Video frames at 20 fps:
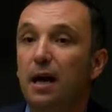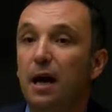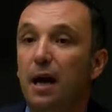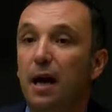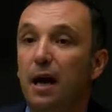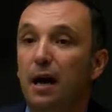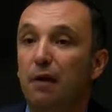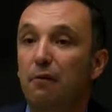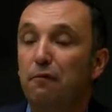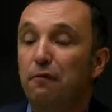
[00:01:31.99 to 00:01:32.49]

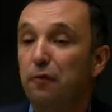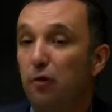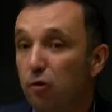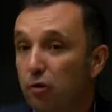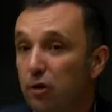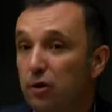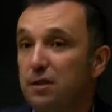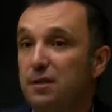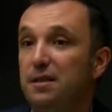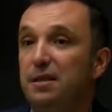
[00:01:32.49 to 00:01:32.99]
uh,
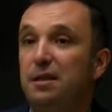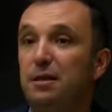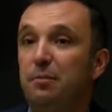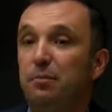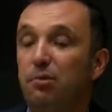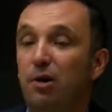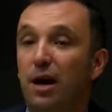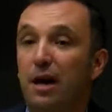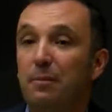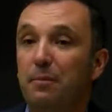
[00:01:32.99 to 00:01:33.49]
focusing
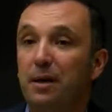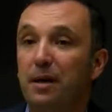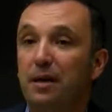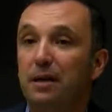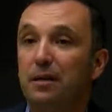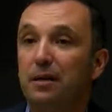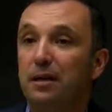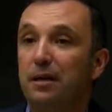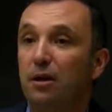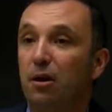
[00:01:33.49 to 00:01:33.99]

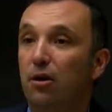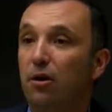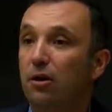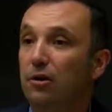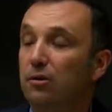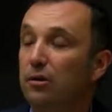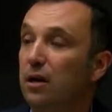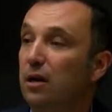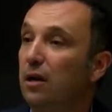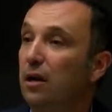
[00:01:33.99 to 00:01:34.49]
primarily
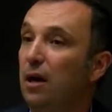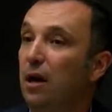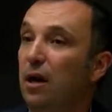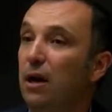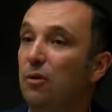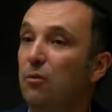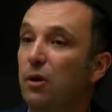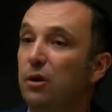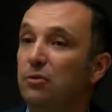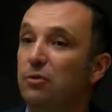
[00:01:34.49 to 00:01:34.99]
on
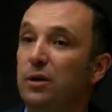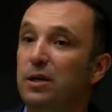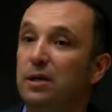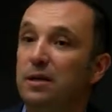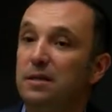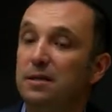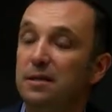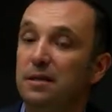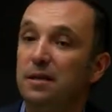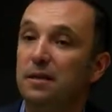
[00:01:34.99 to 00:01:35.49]
uh, what we
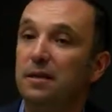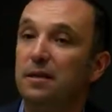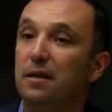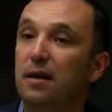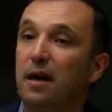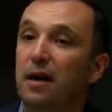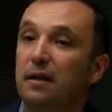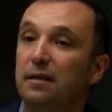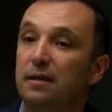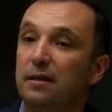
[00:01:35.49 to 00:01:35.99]
consider
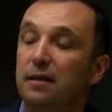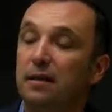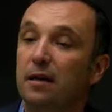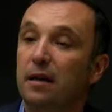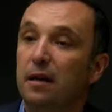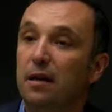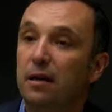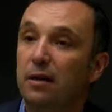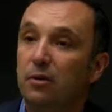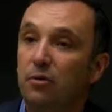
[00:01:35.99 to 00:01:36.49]
are the
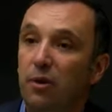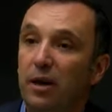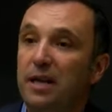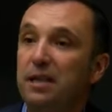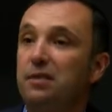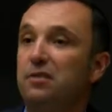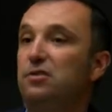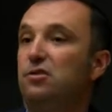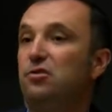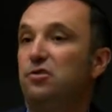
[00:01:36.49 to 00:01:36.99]

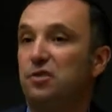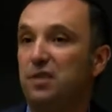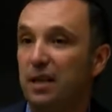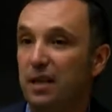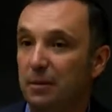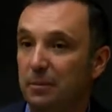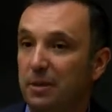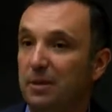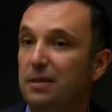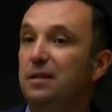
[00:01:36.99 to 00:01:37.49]
great
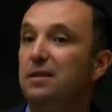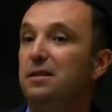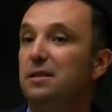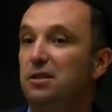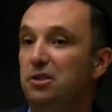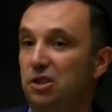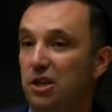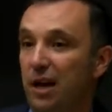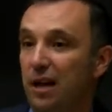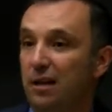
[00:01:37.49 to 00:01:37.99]
sustainability
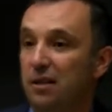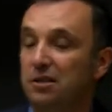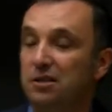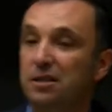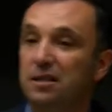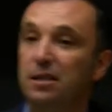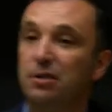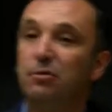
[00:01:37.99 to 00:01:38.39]
challenges.